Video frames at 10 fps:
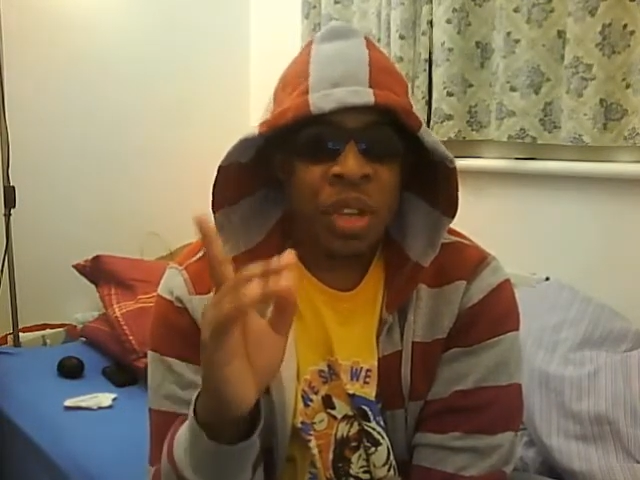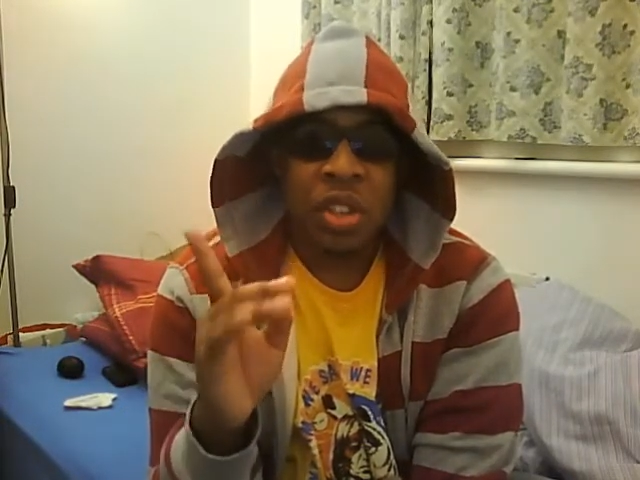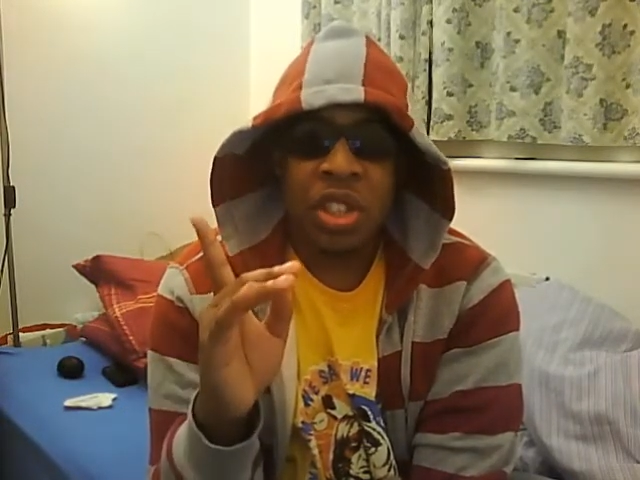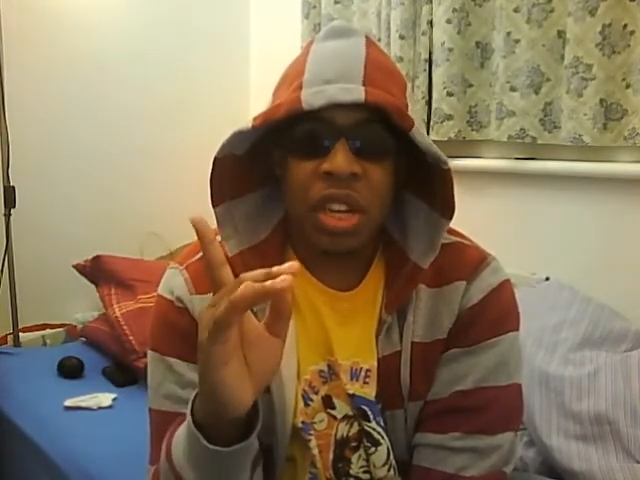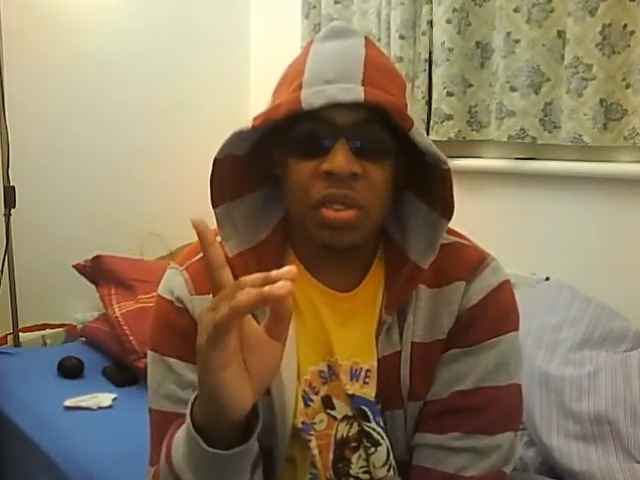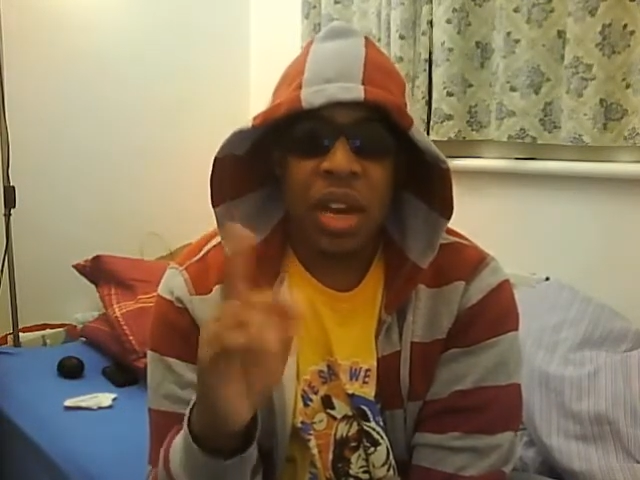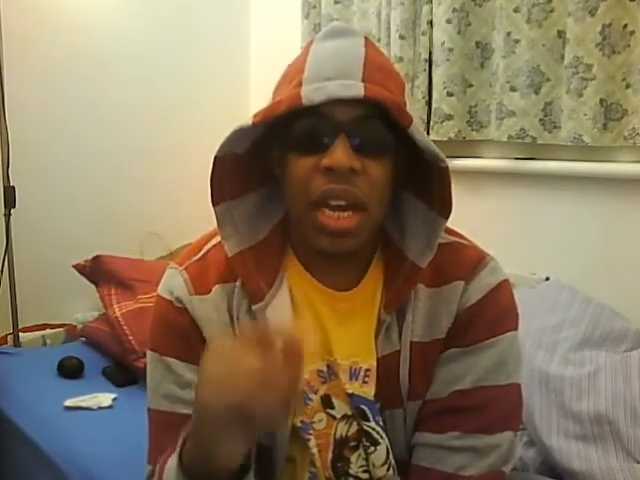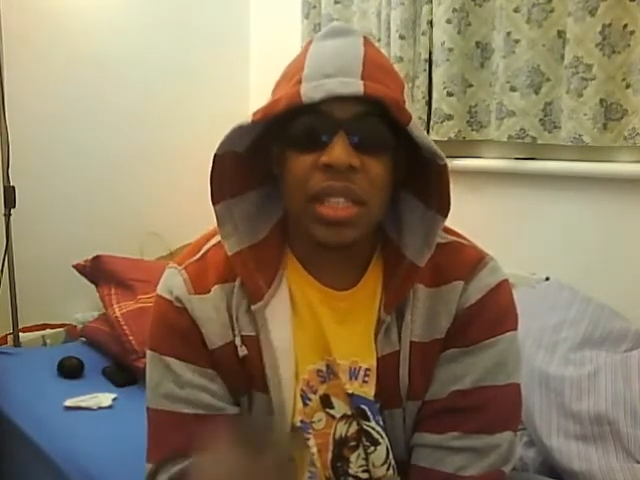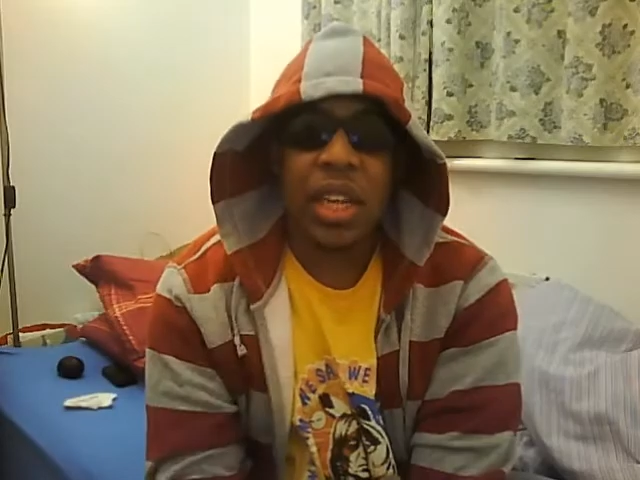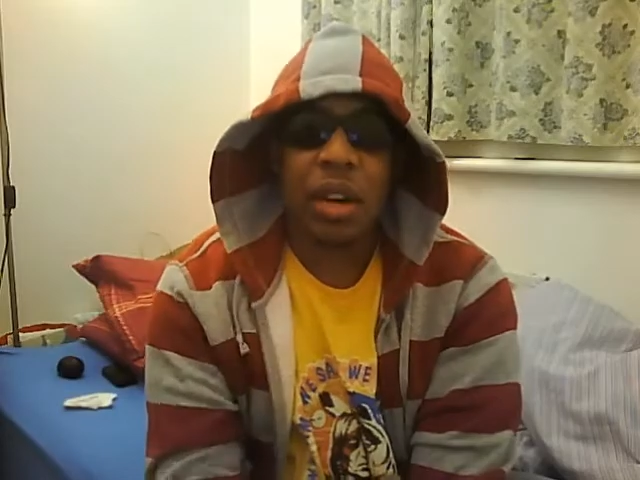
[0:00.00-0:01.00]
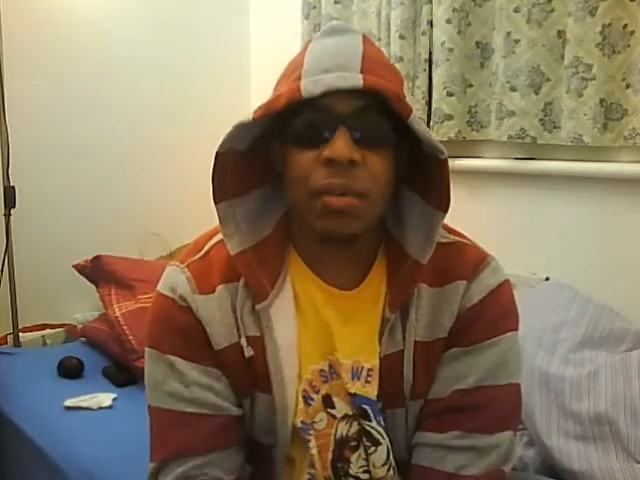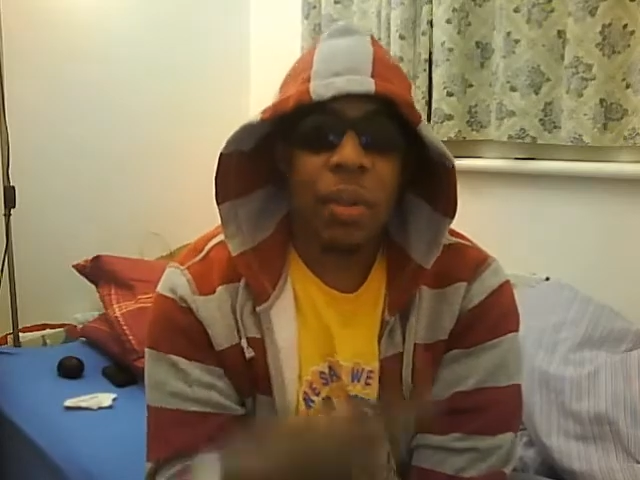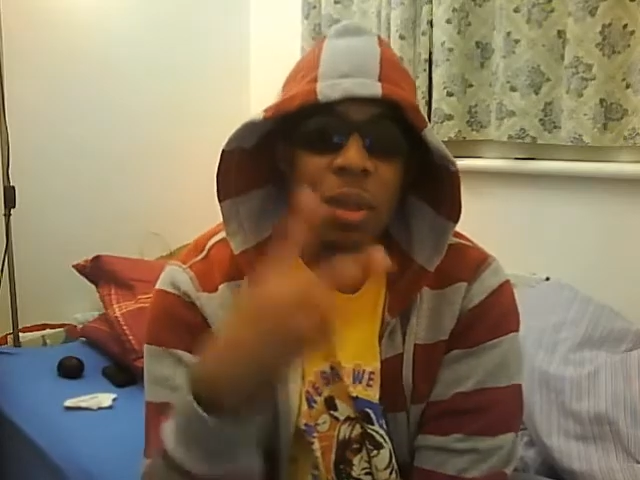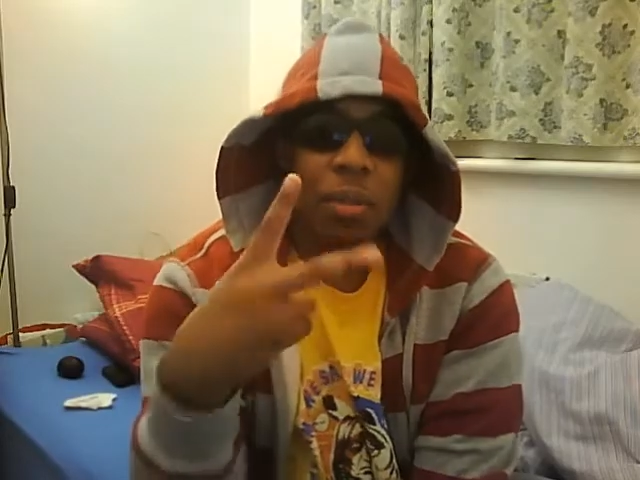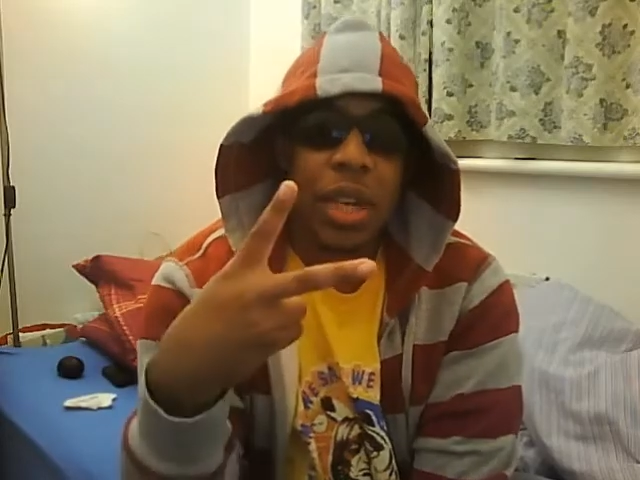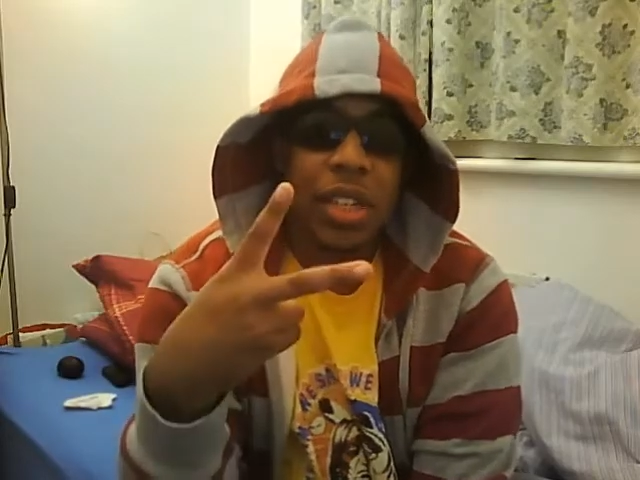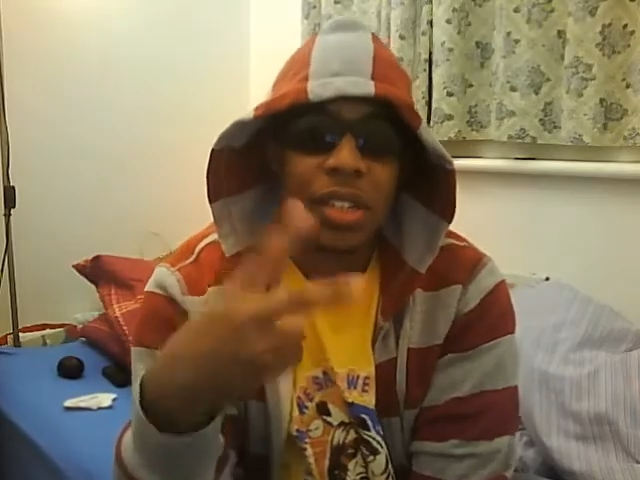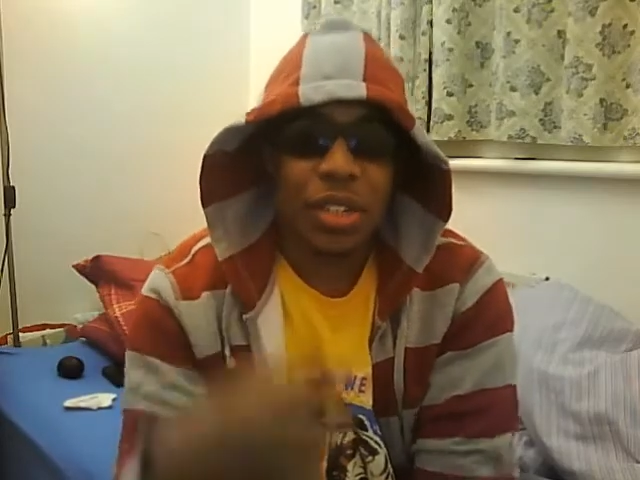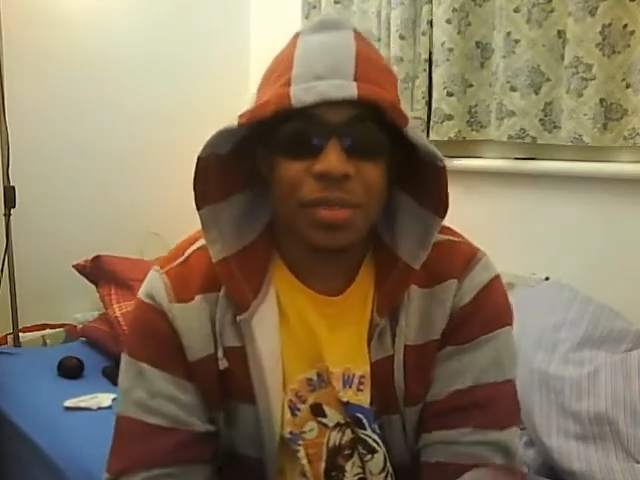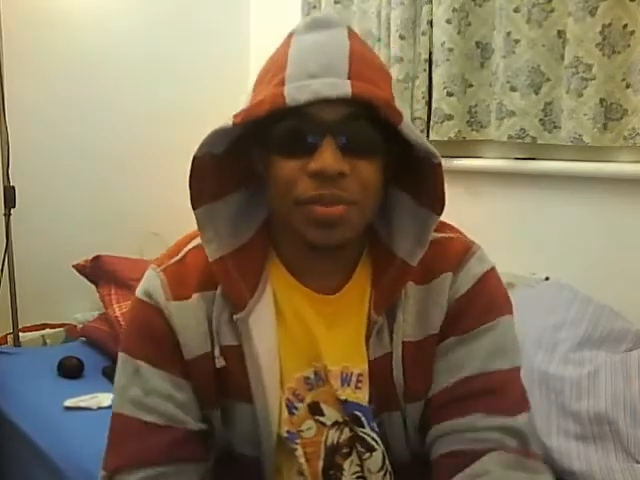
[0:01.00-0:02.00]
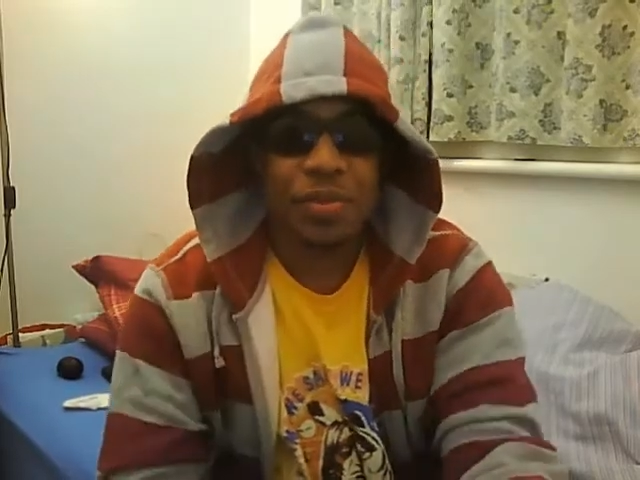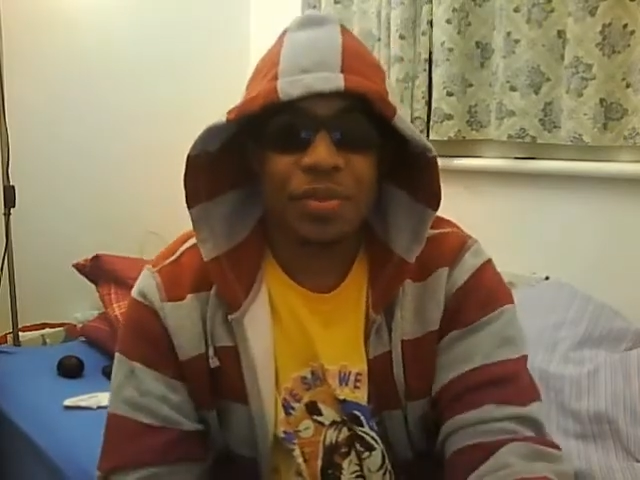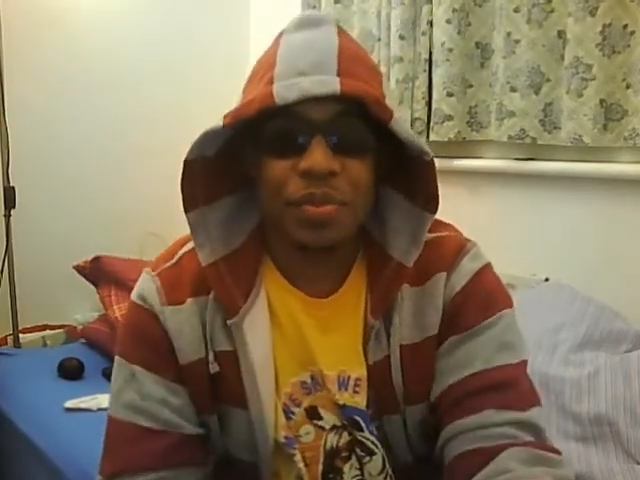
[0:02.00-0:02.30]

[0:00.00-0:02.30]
I'll check you guys later. Peace.